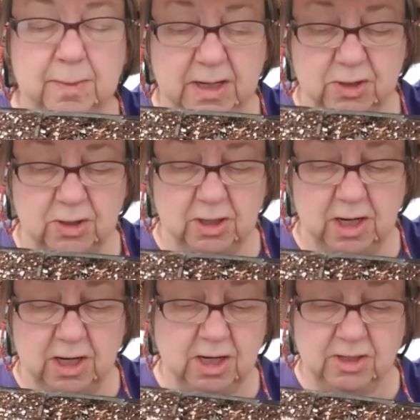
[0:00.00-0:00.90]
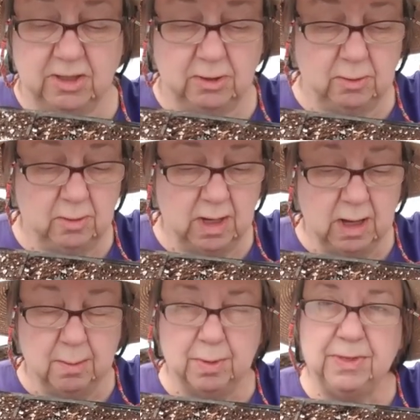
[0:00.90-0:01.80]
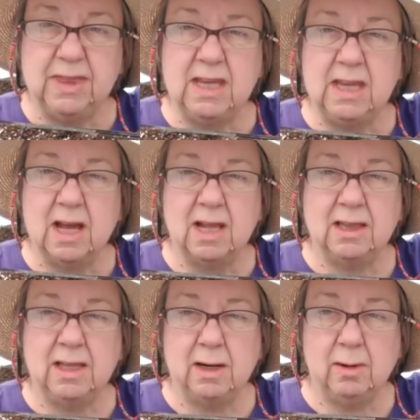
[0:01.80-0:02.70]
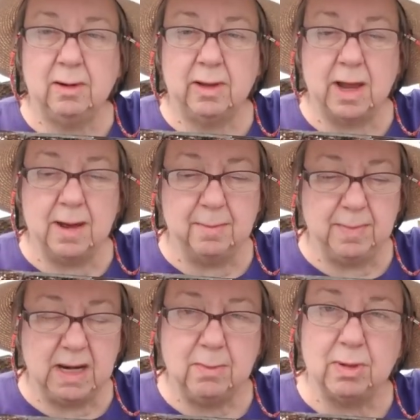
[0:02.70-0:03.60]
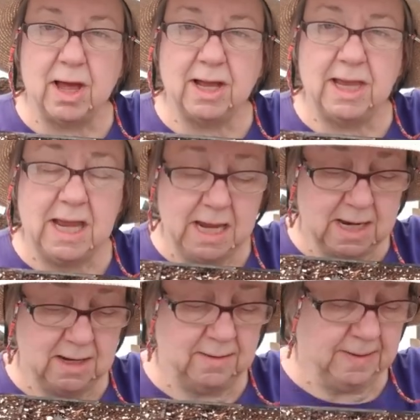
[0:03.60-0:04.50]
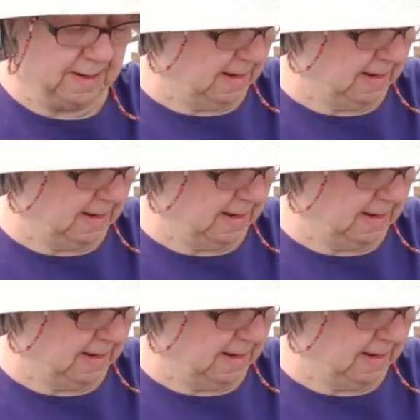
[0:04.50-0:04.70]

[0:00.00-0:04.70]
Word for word: make sure to put the little mini block in.